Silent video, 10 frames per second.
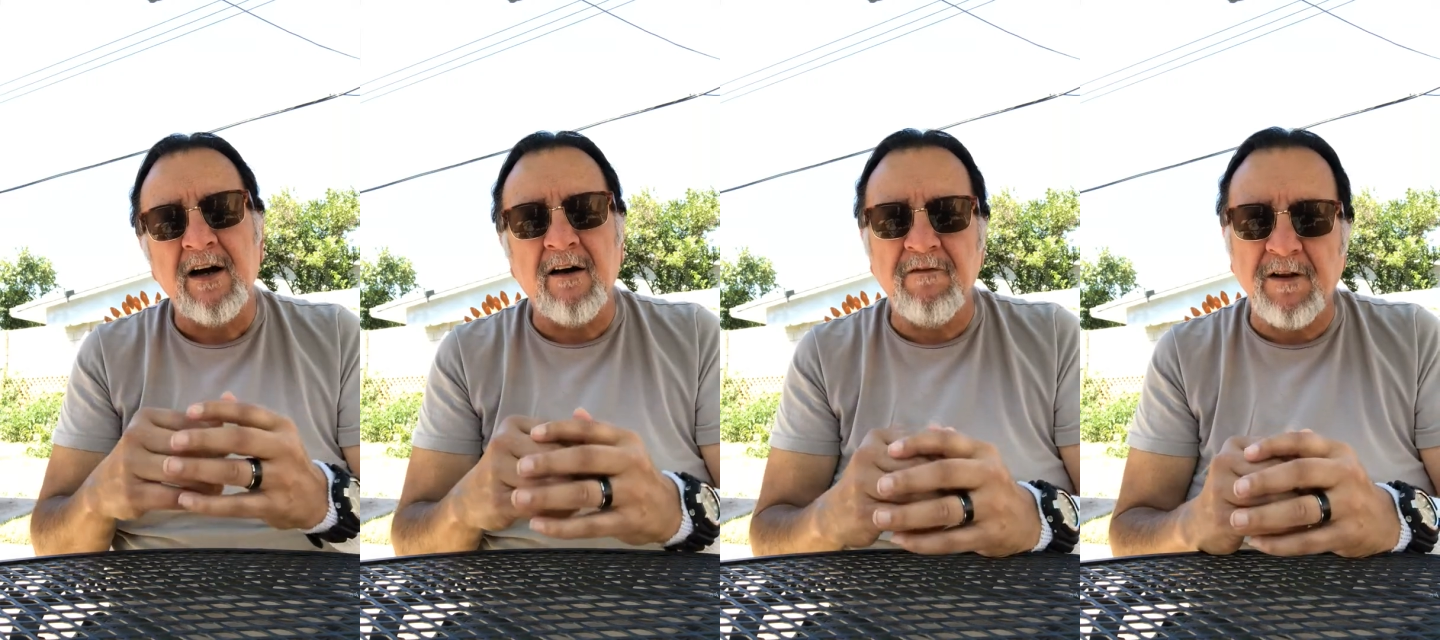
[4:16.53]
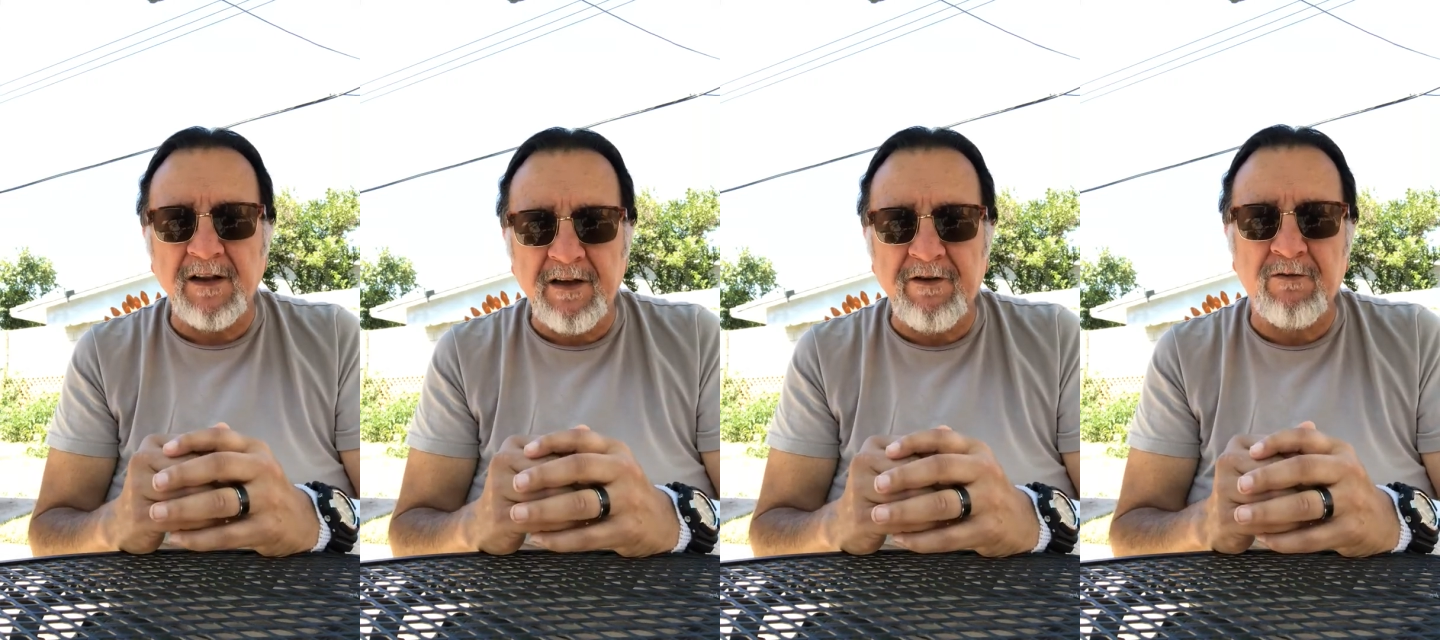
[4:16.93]
of the
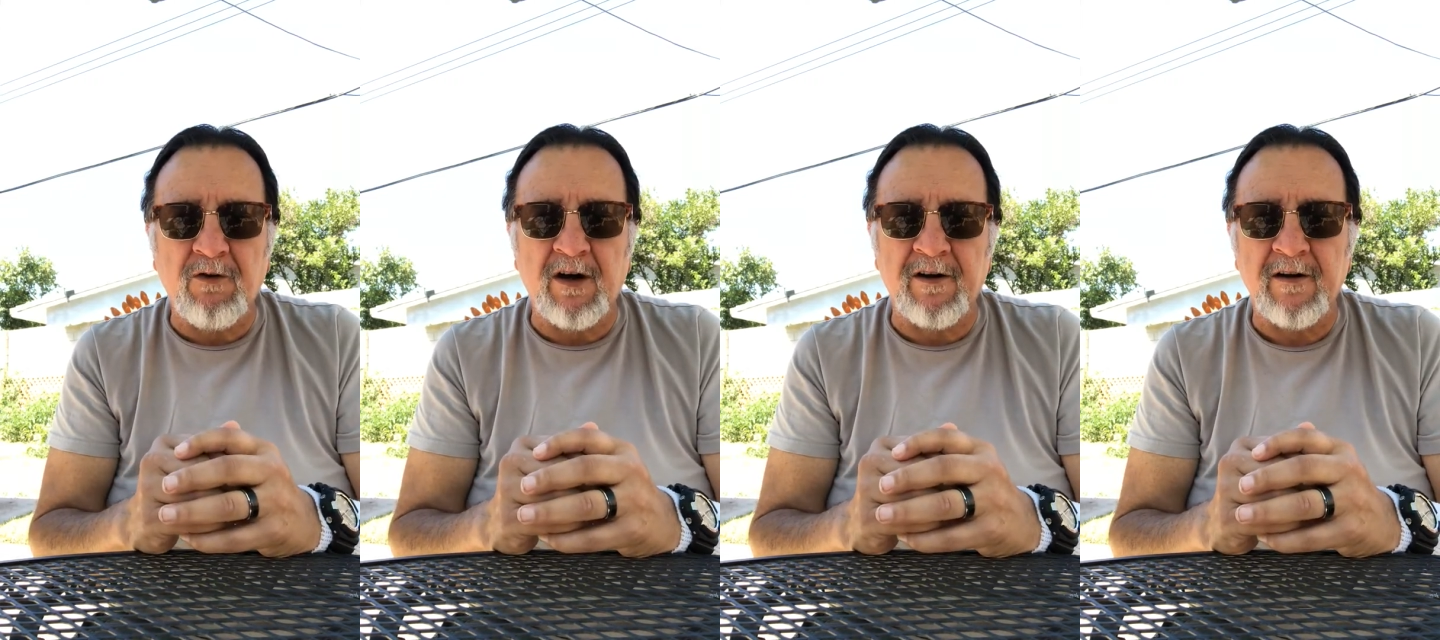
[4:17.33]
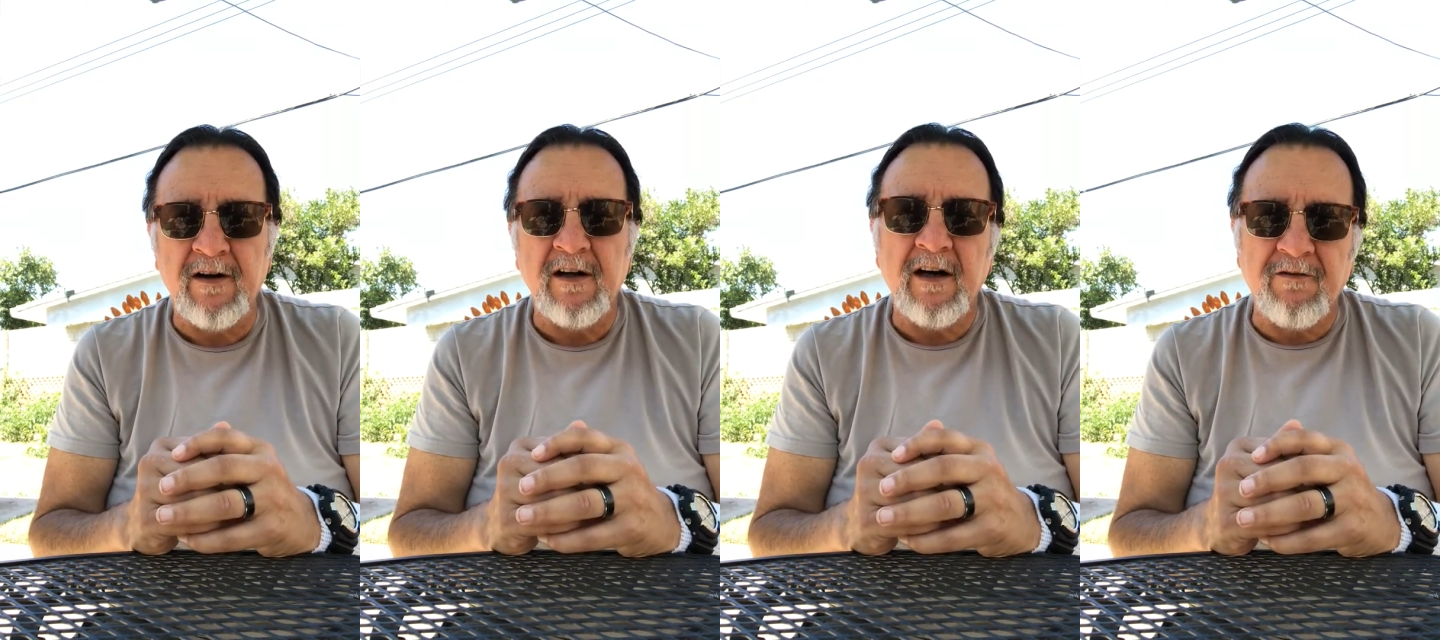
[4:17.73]
living water
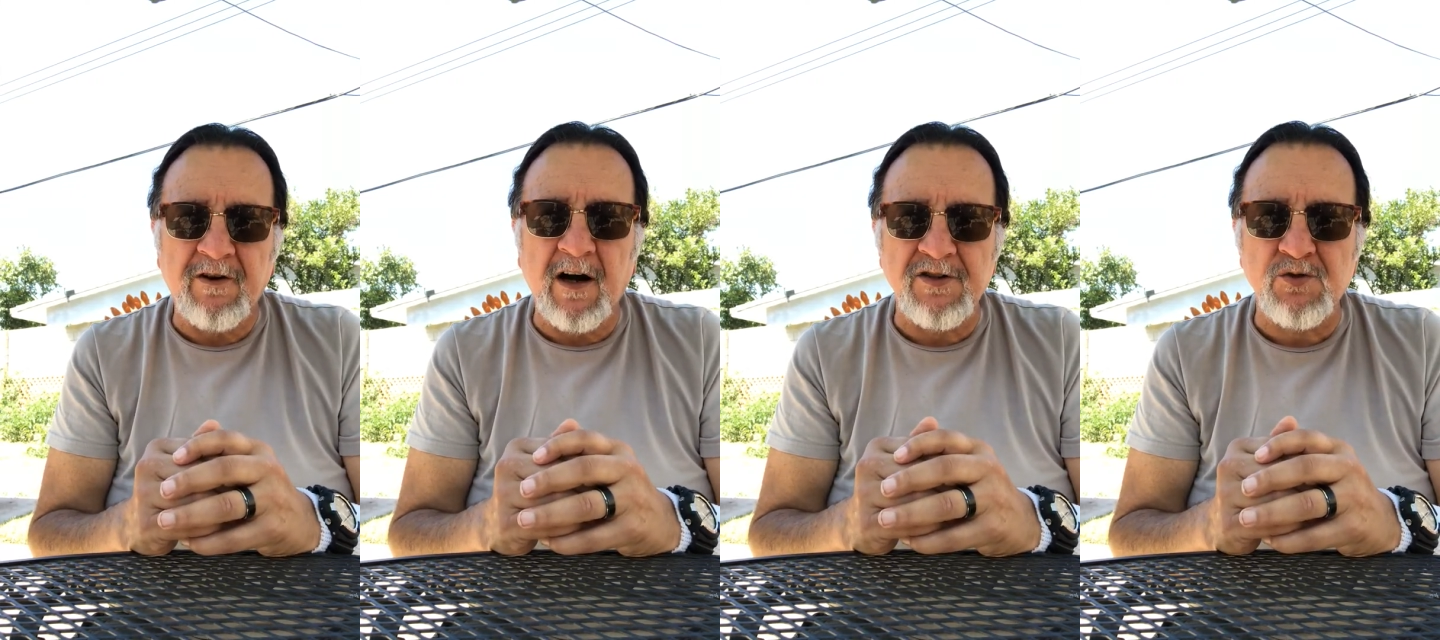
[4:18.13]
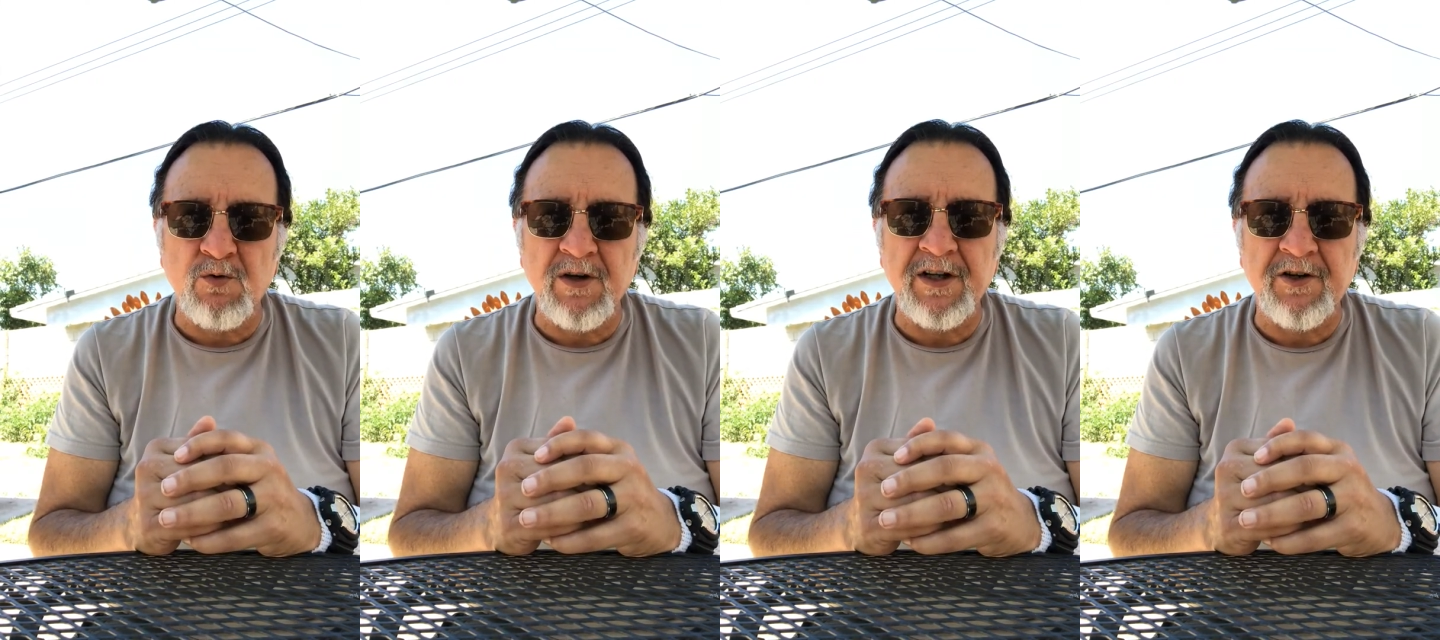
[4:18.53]
of God's
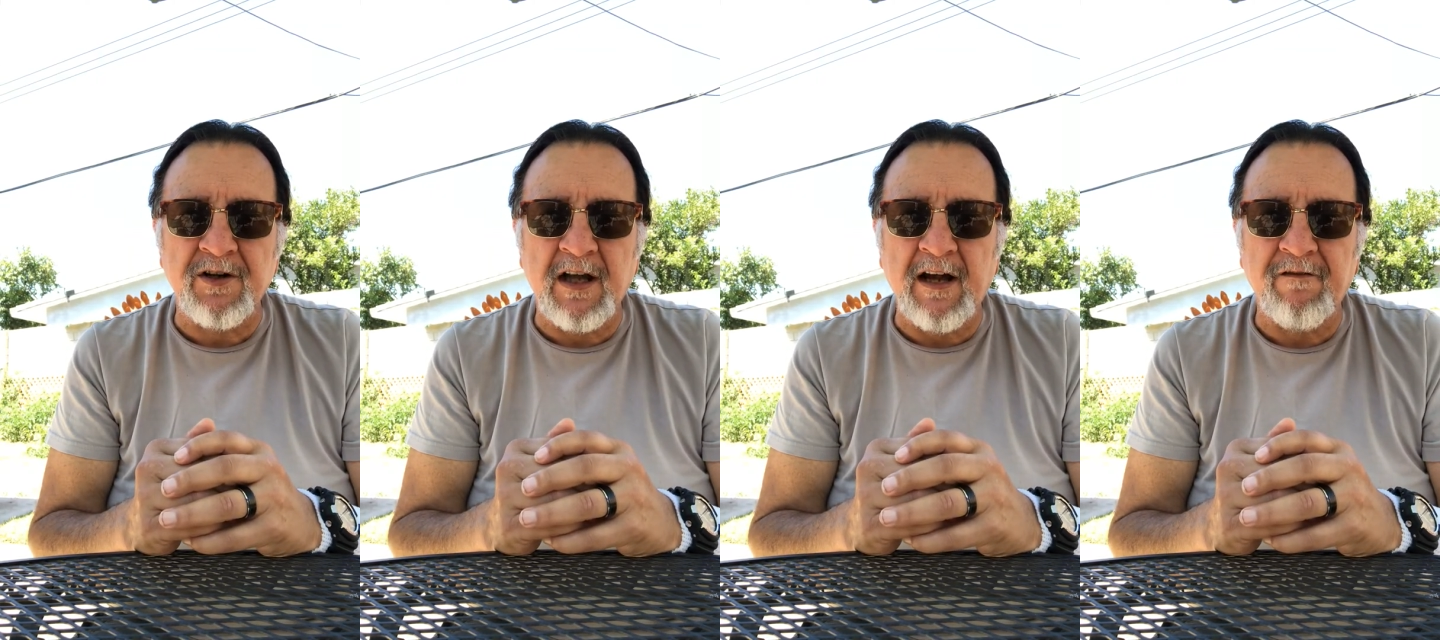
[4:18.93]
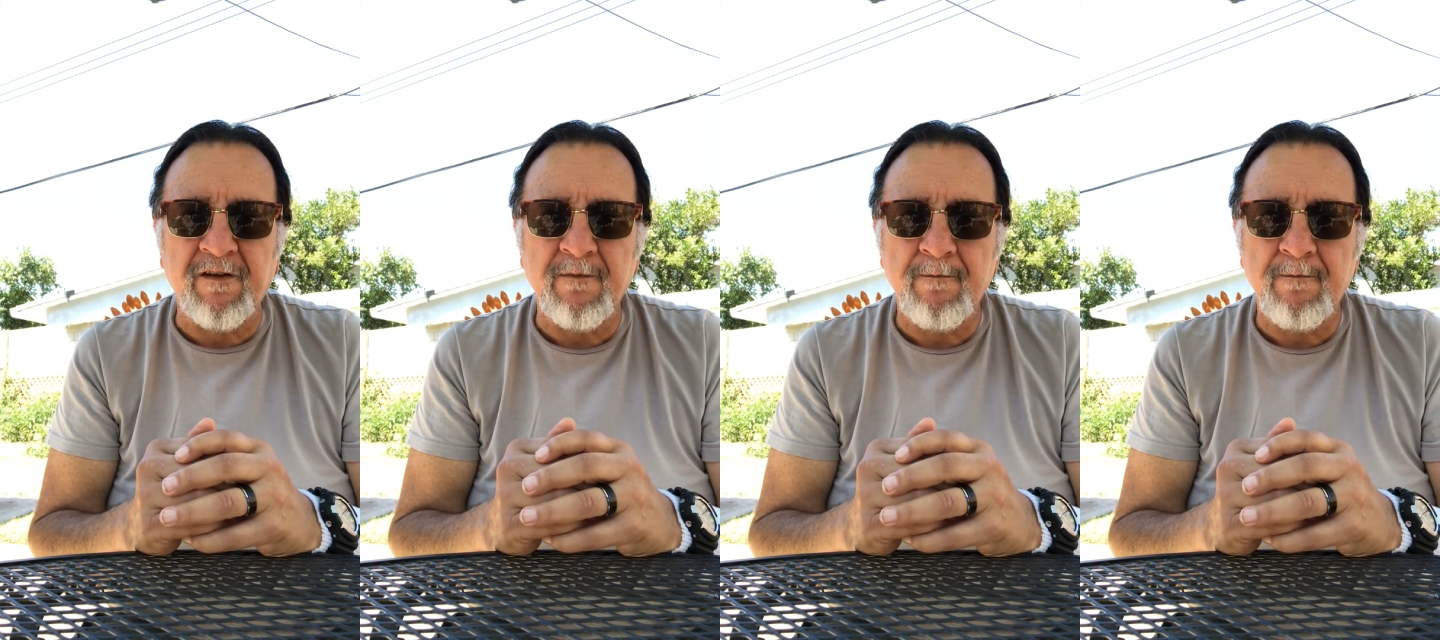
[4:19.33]
Word in your life?